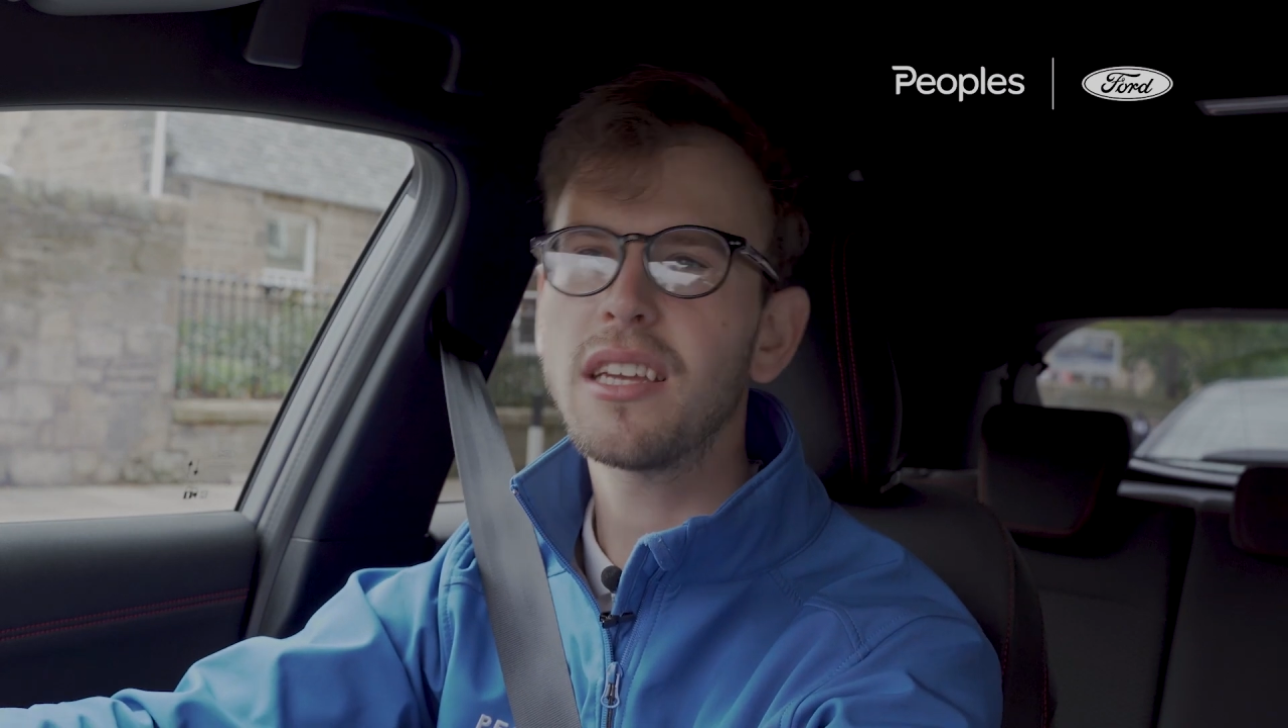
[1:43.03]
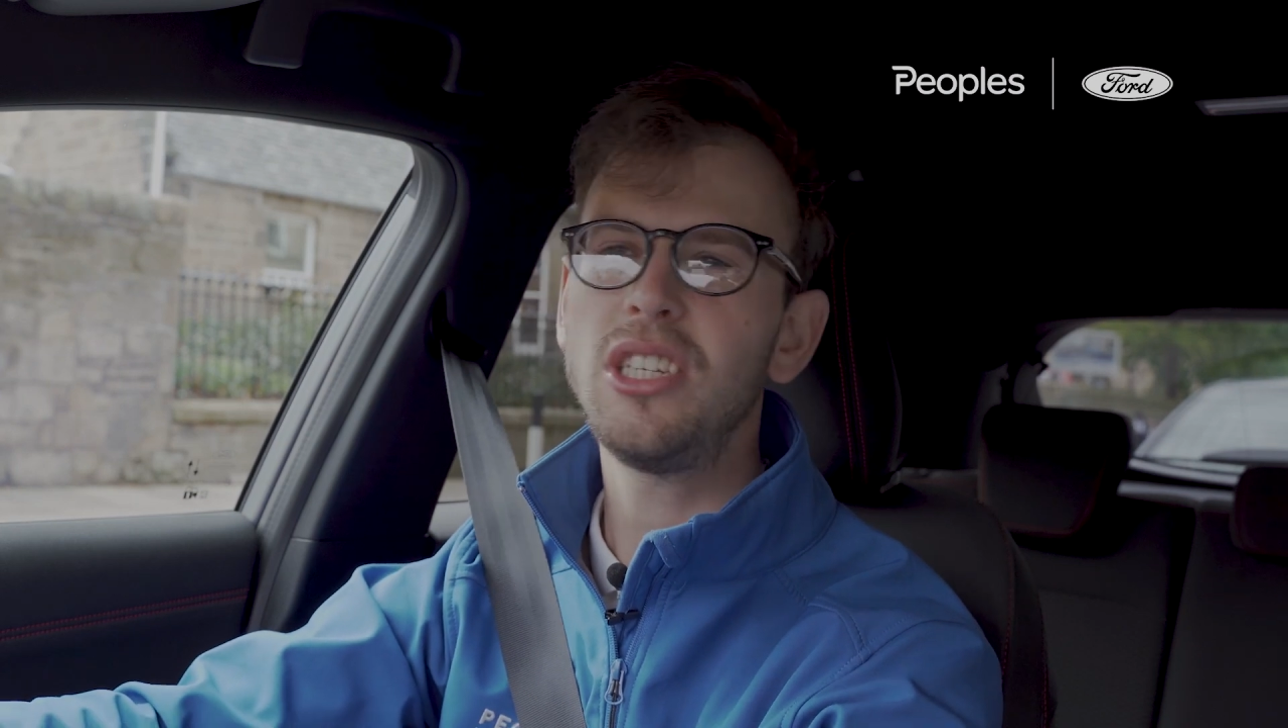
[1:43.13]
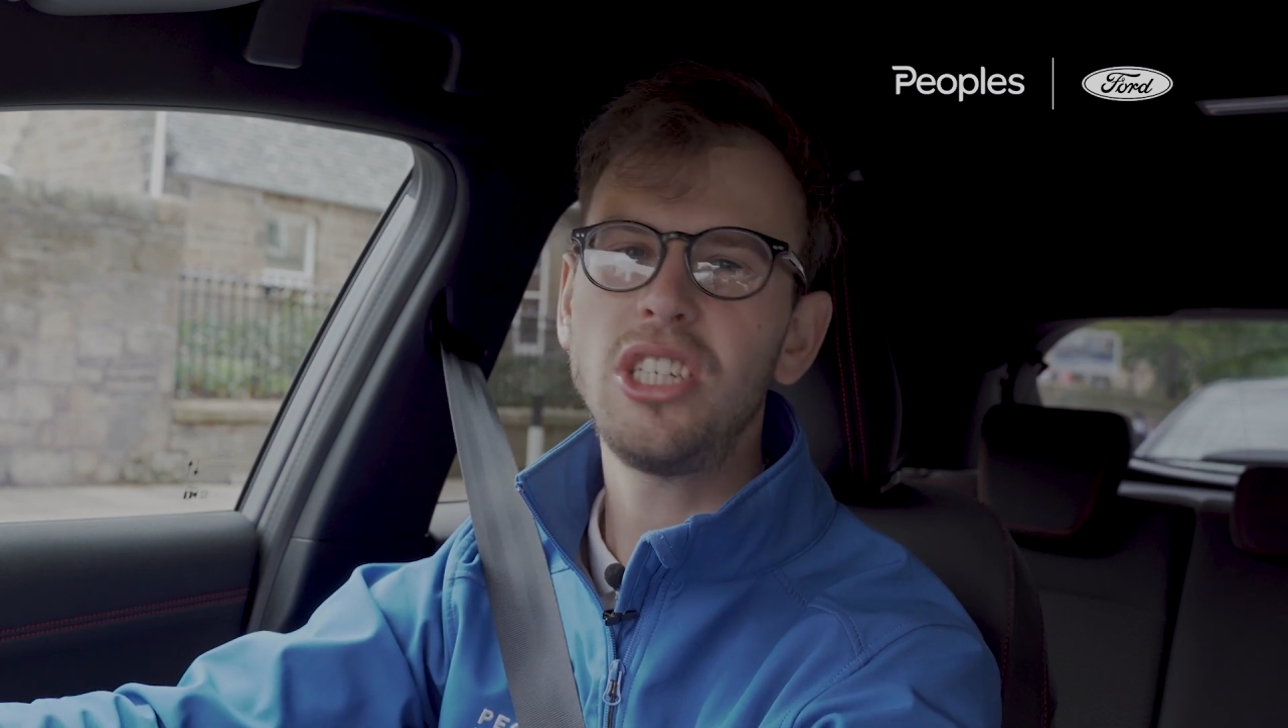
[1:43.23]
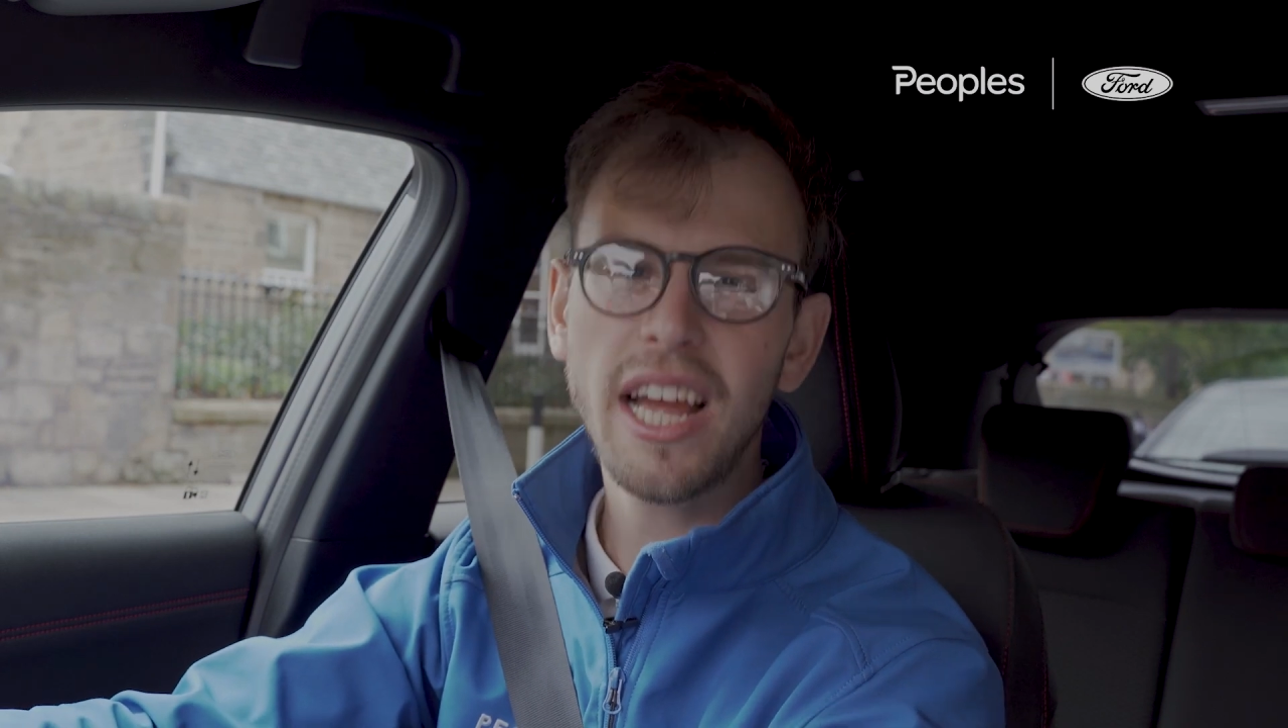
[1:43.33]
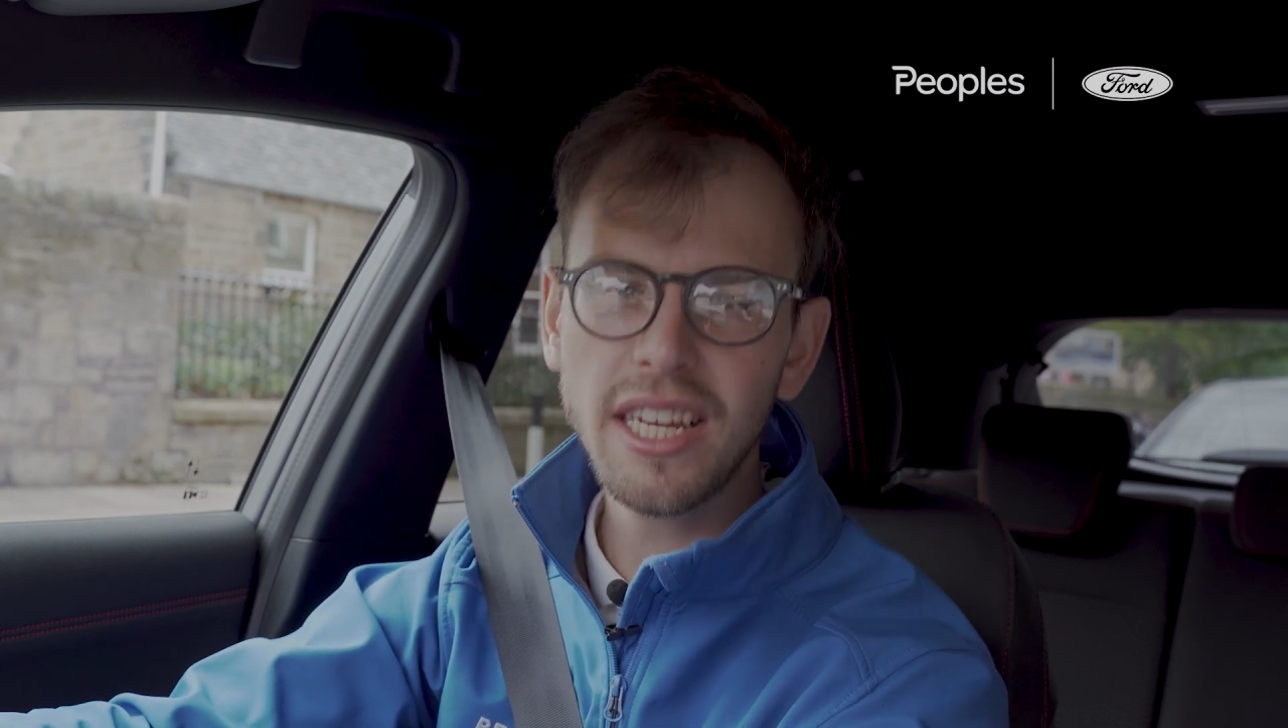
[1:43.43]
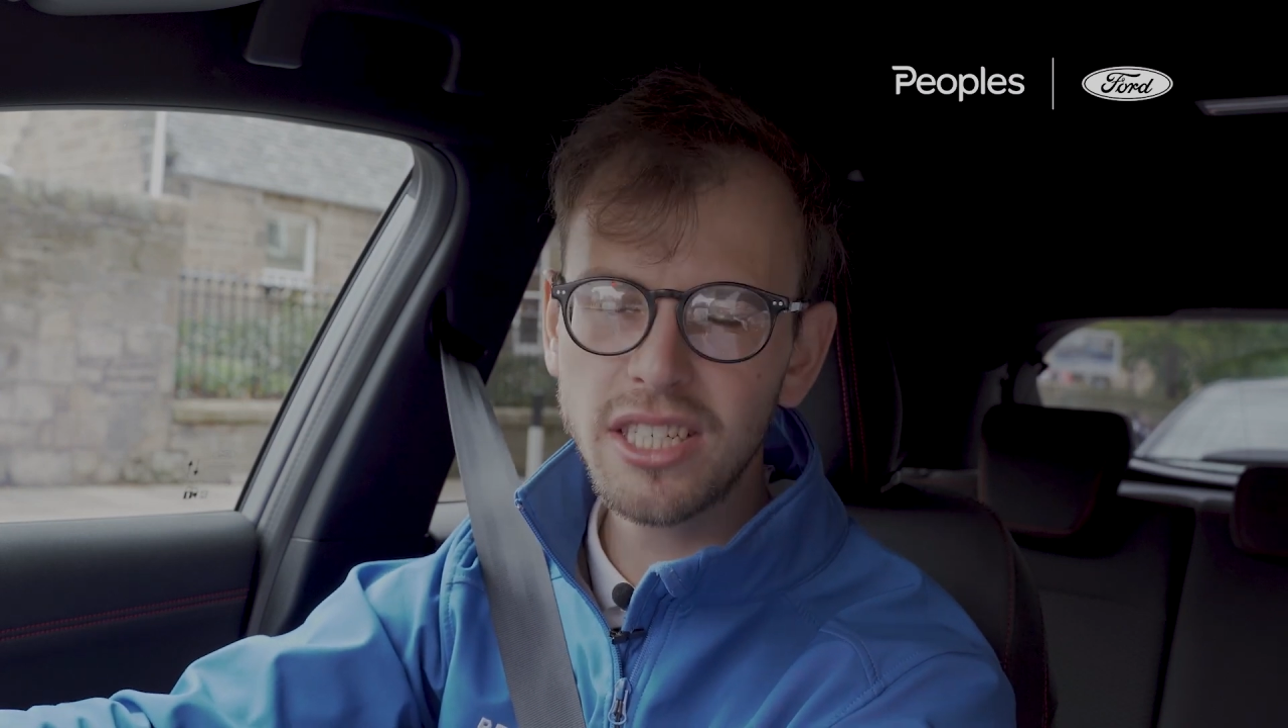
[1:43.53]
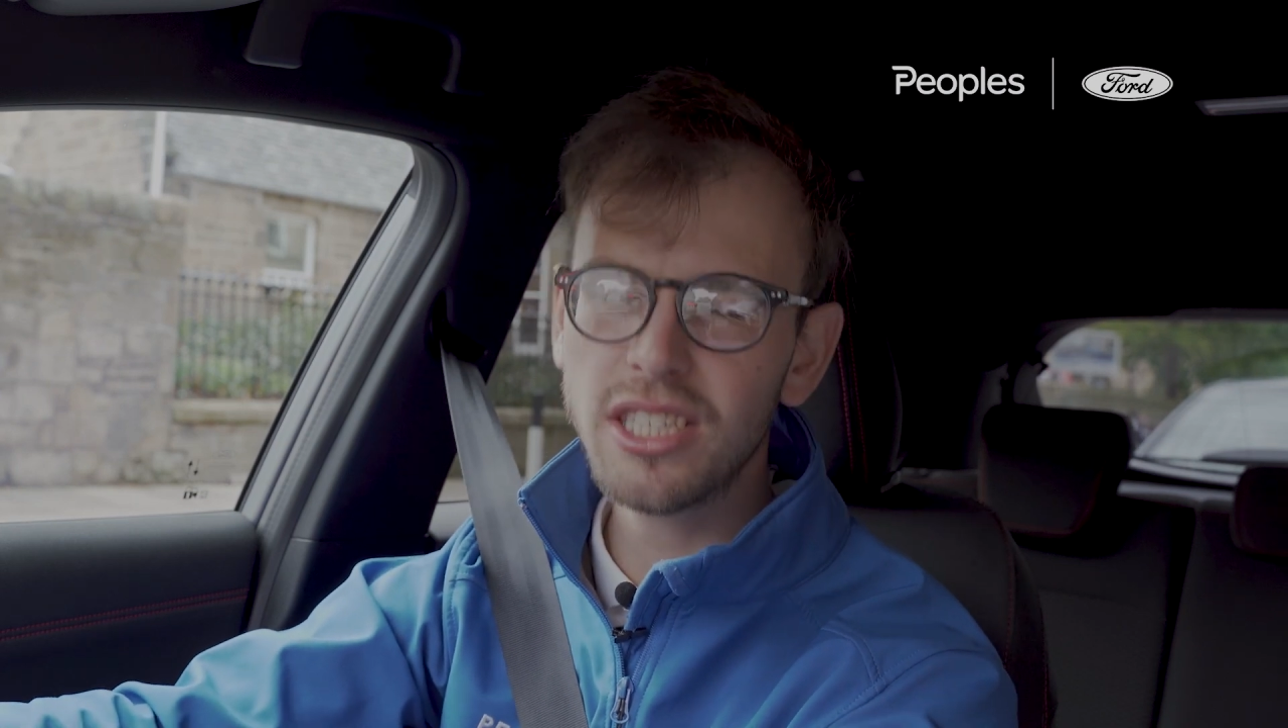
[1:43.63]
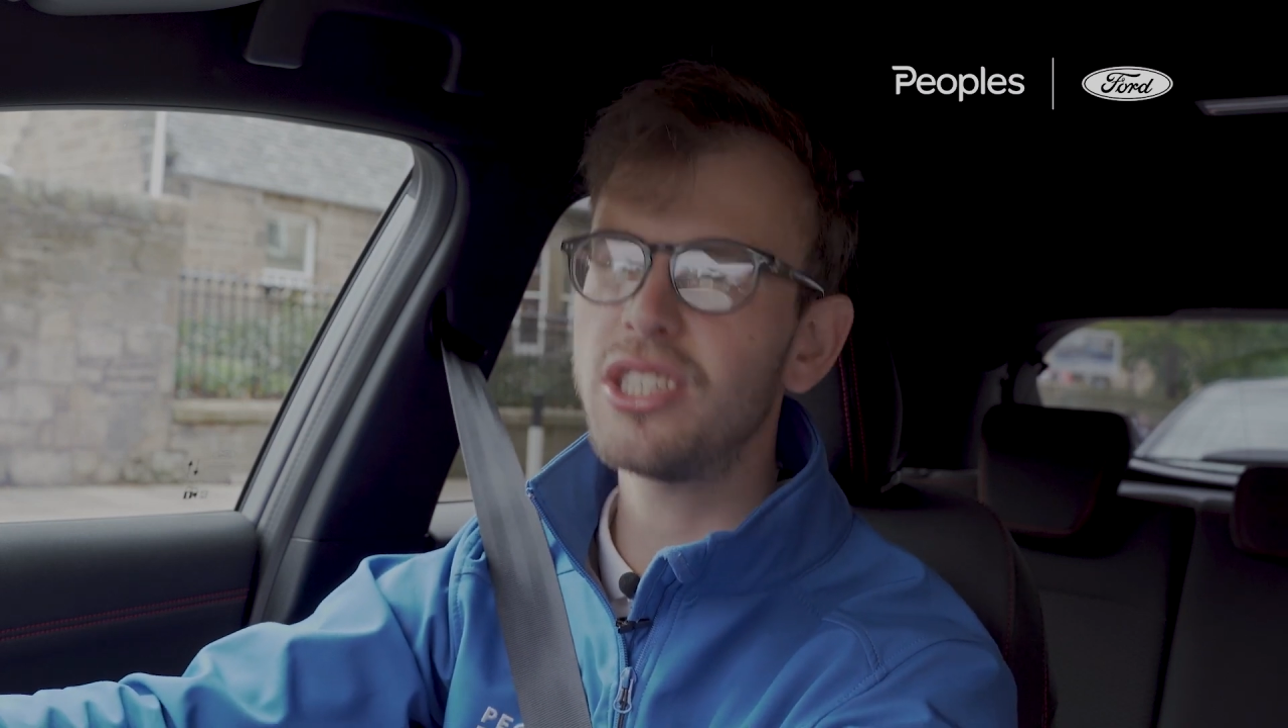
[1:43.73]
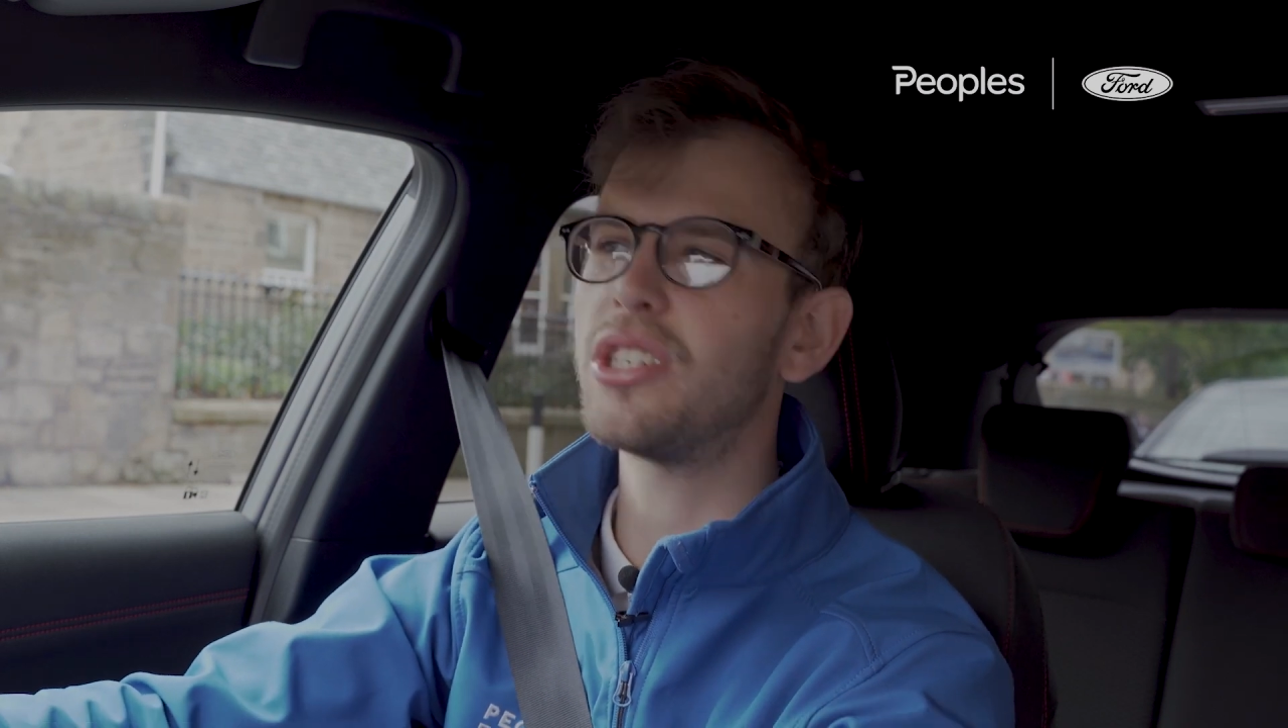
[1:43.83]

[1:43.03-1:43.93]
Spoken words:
congestion